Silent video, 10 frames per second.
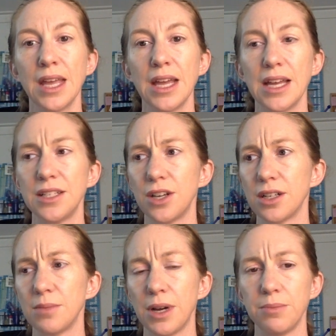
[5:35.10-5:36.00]
It talked
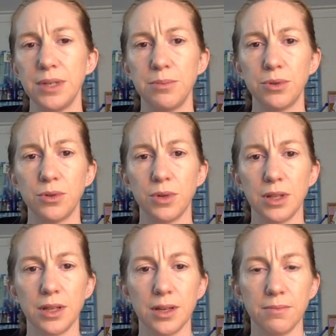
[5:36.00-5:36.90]
about people with
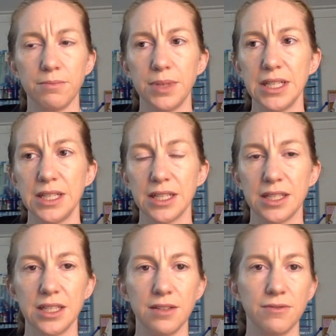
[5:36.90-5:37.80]

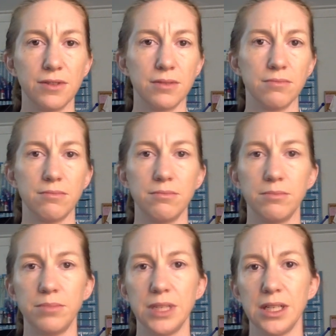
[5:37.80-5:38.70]
PTSD from
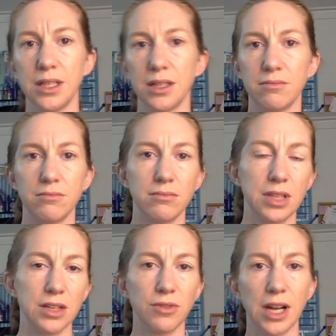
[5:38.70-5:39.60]
being in the
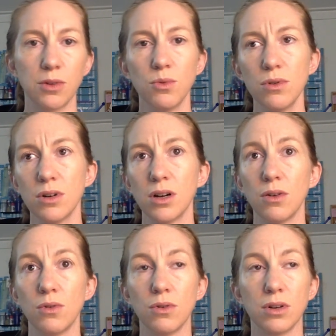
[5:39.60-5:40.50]
Iraq War,
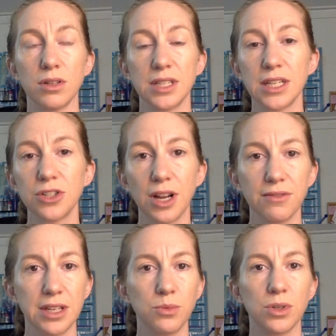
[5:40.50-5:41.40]
or sex
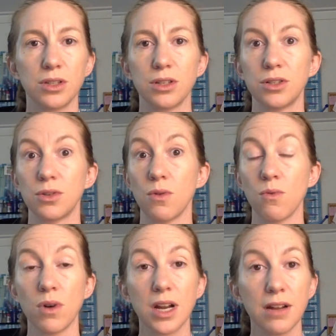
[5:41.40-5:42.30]
trafficking workers, or
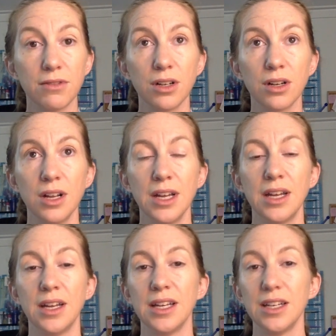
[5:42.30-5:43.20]
whatever.
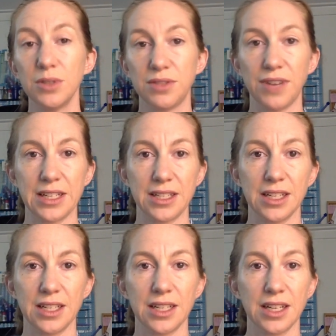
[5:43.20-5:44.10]
It was
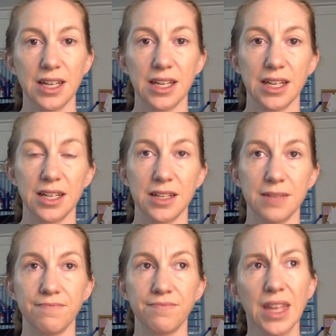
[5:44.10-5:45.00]
fascinating,
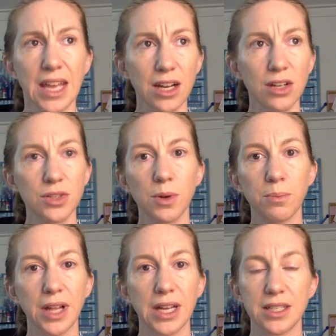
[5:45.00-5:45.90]
and it also
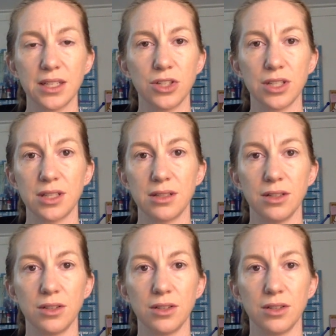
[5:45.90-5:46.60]
applied to just,